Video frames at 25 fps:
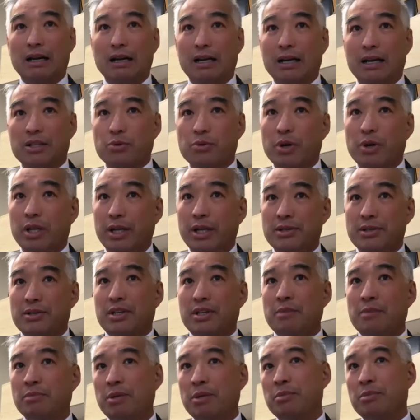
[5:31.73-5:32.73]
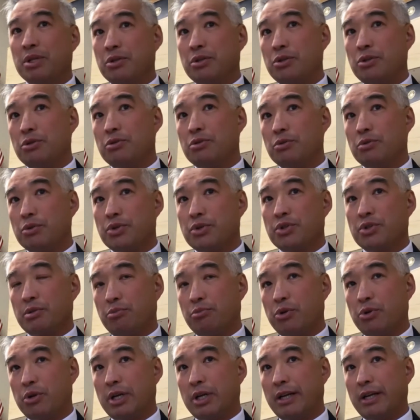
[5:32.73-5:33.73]
as well as commitment to
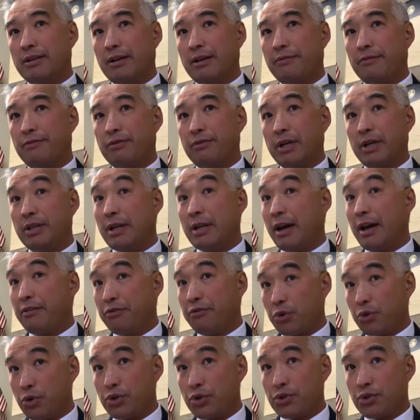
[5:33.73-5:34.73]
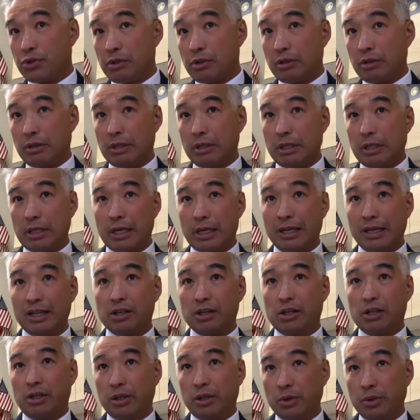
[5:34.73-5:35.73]
support a diverse and
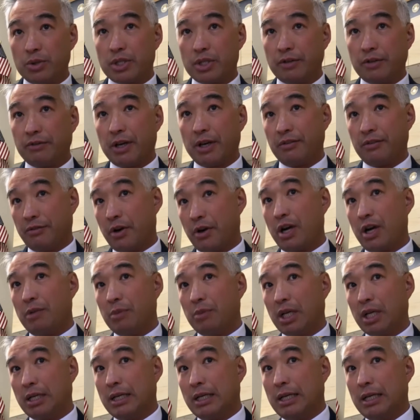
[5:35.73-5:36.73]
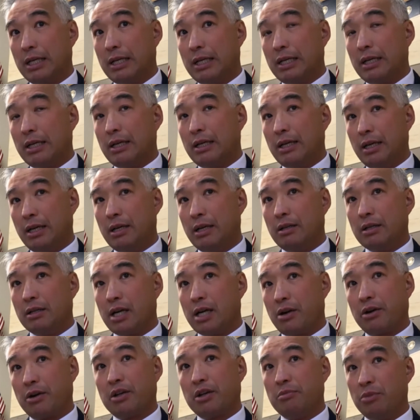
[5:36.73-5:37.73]
inclusive environment in
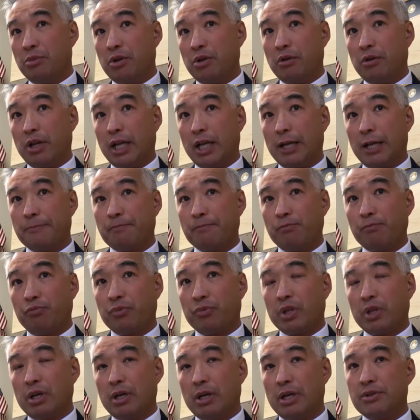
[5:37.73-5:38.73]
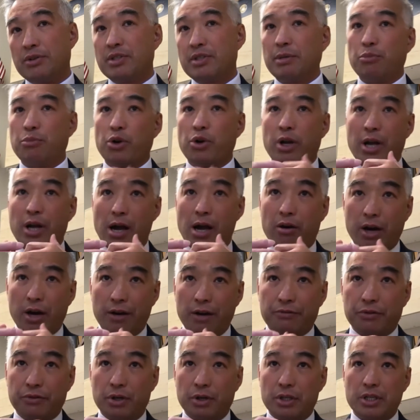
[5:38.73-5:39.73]
our community, and supporting our
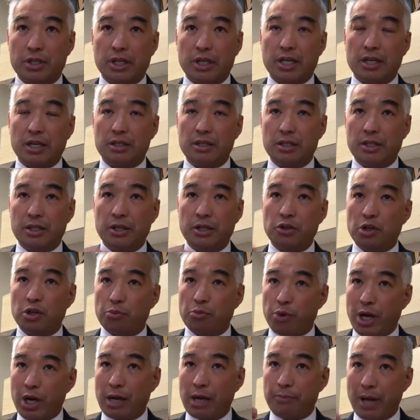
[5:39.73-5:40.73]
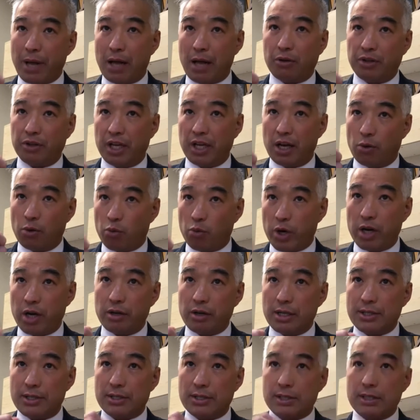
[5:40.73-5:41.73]
effort to continue to bring about the
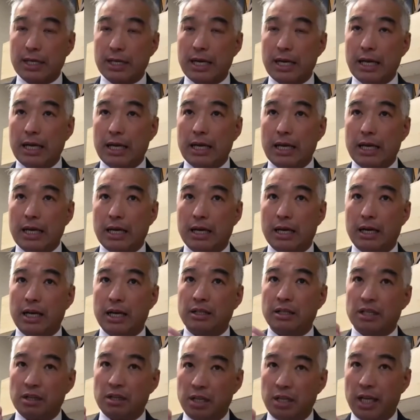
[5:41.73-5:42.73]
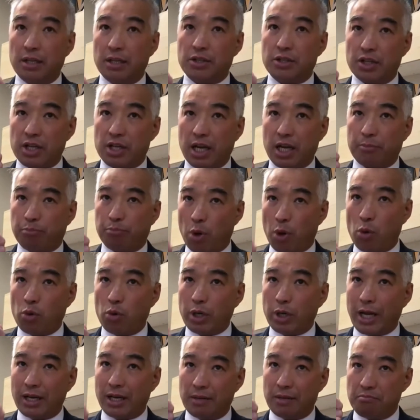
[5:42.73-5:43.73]
awareness and the need to take
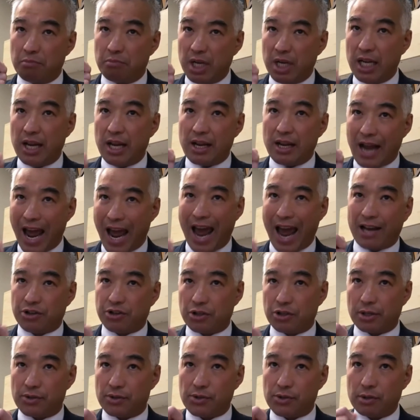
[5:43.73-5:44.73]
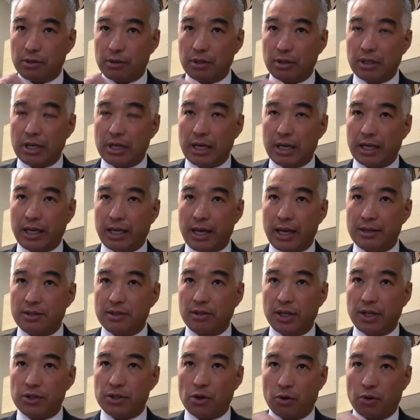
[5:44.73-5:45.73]
bold and immediate actions
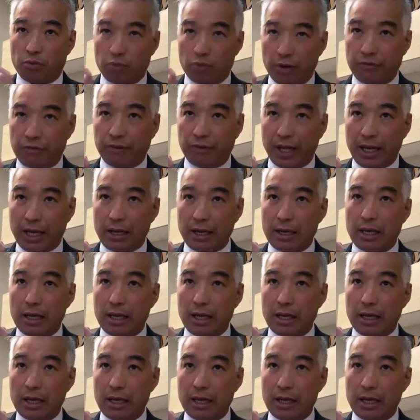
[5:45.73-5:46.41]
against these horrific